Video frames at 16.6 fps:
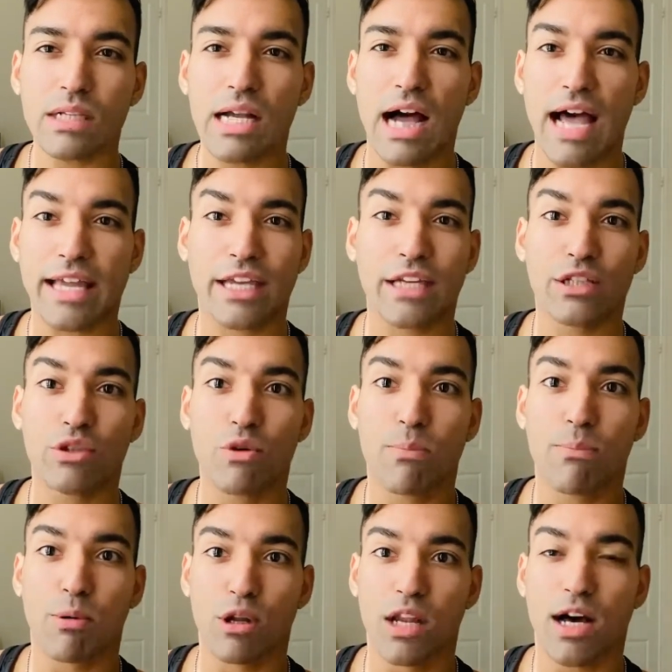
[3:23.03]
I can do
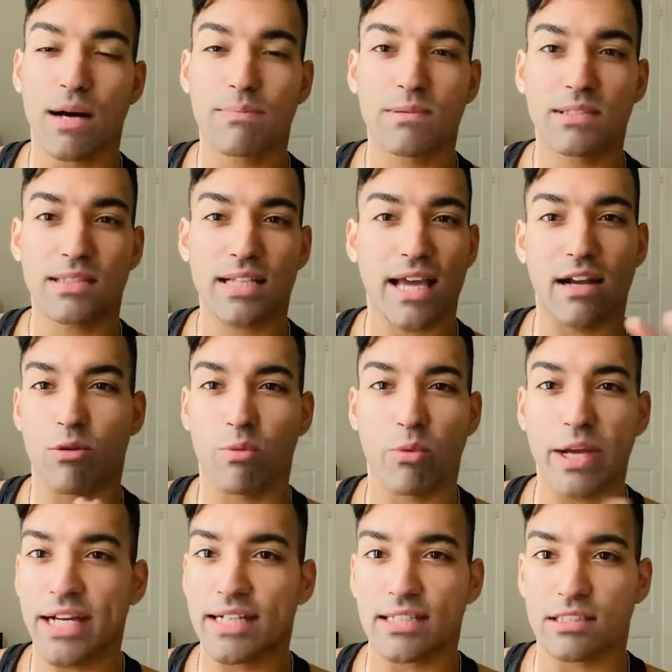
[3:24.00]
pull-ups and
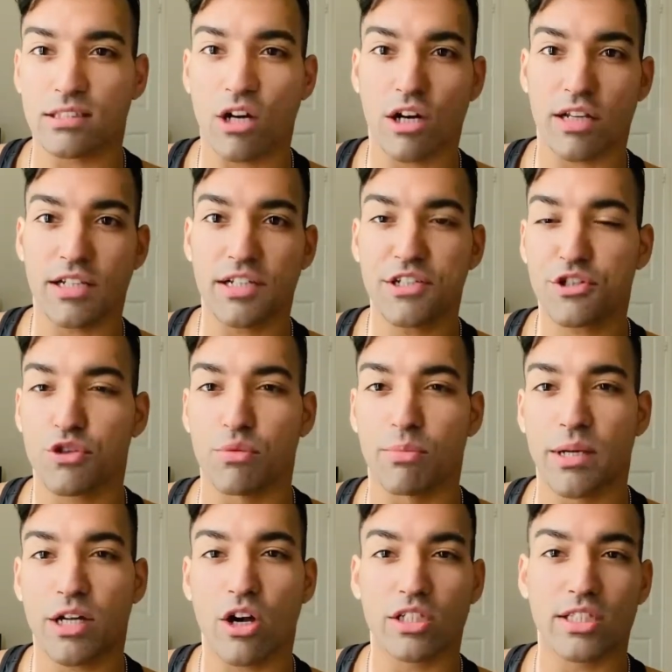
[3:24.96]
weight is not an issue
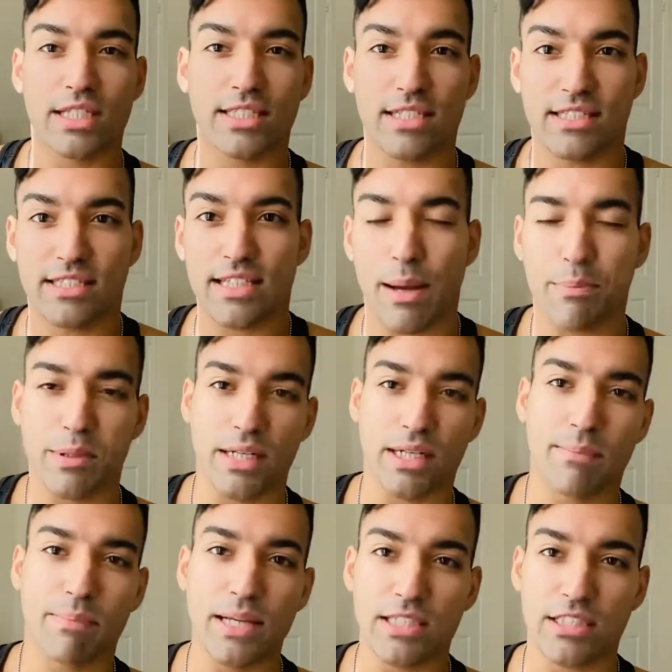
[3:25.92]
because it's a
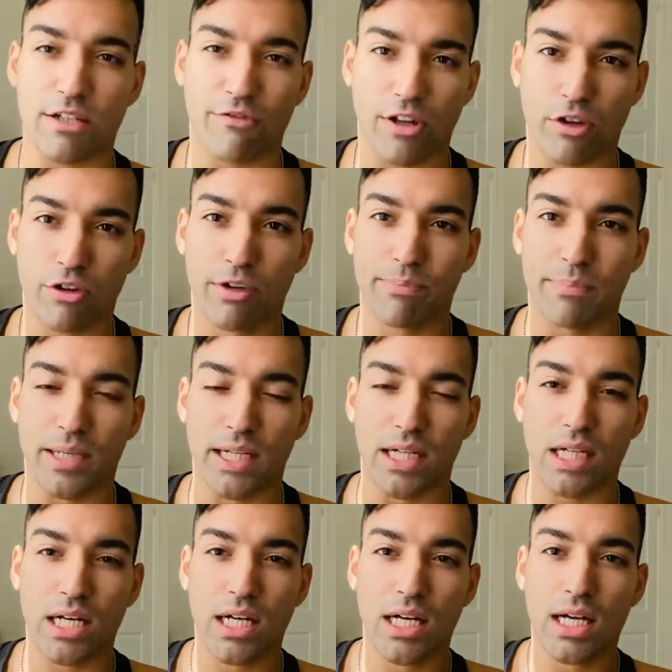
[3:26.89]
separate piece of
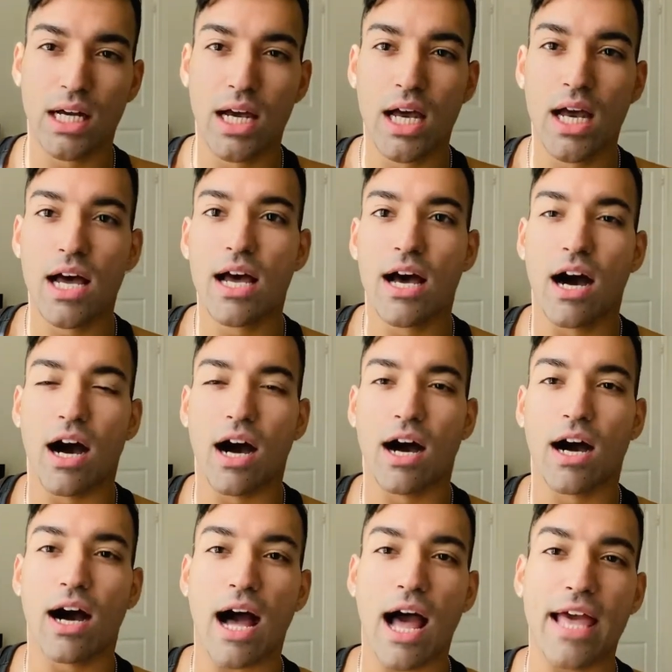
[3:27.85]
equipment.
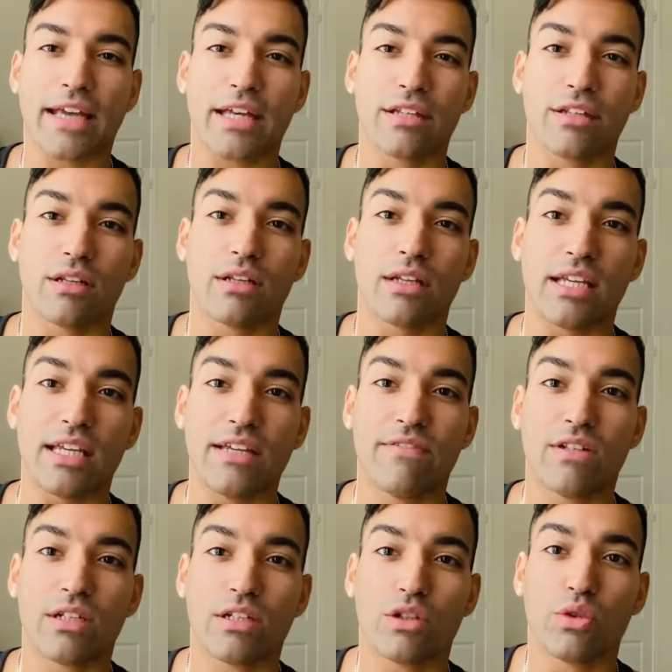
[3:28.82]
I can
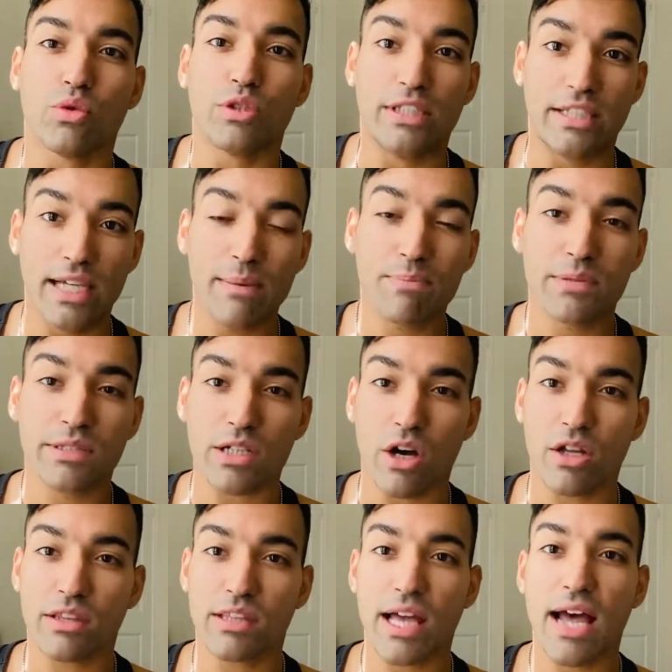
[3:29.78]
even do dips
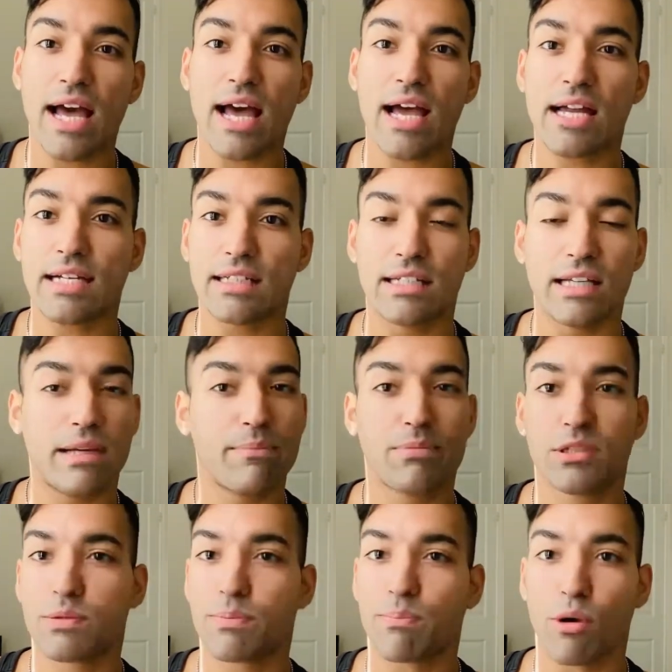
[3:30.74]
on that,
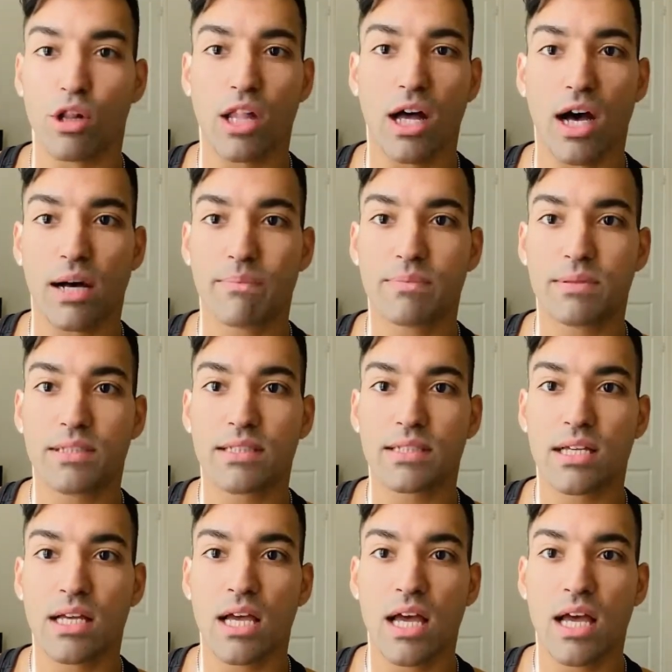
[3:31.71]
pull-ups,